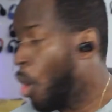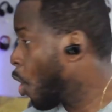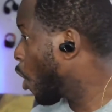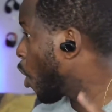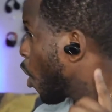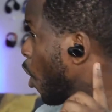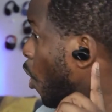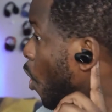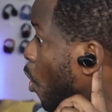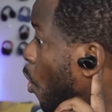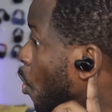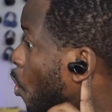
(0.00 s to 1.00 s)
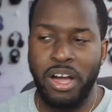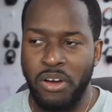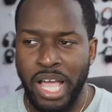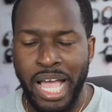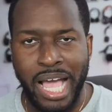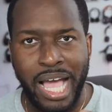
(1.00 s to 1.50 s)
audio. Now,
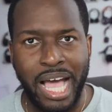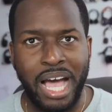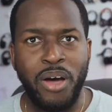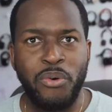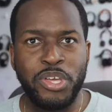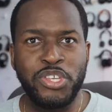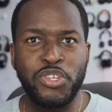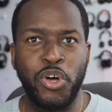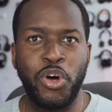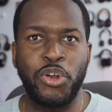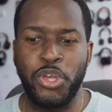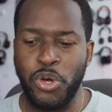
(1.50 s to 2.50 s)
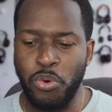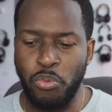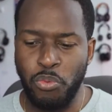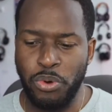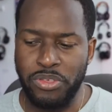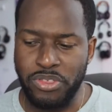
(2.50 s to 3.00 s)
how is audio
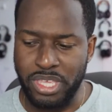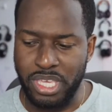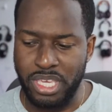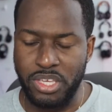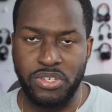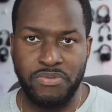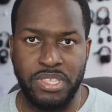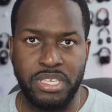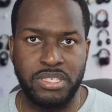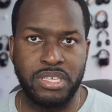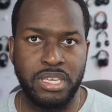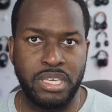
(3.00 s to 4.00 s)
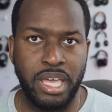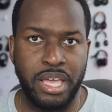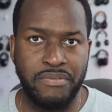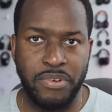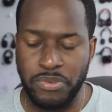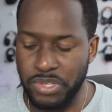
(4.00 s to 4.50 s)
with each of these
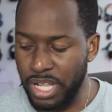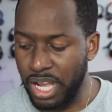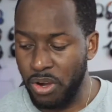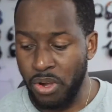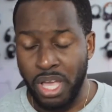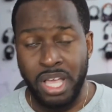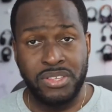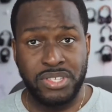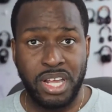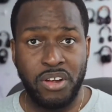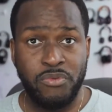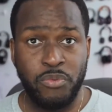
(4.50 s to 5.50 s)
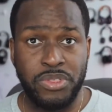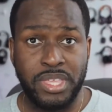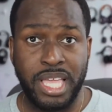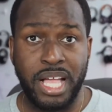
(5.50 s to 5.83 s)
headphones? Now, start off with the